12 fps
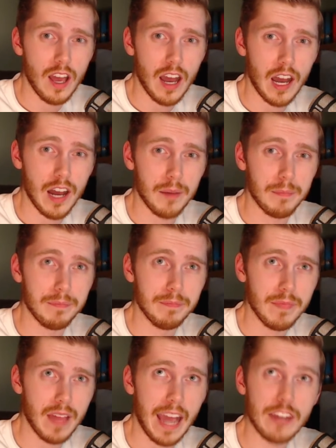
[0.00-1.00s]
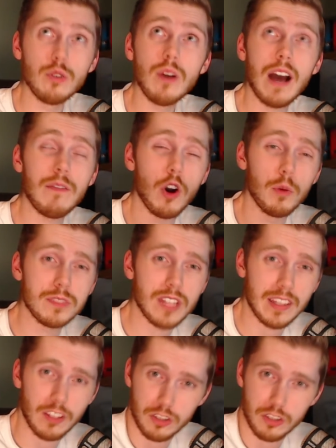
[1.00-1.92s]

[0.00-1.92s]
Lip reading: I do have hopes that they'll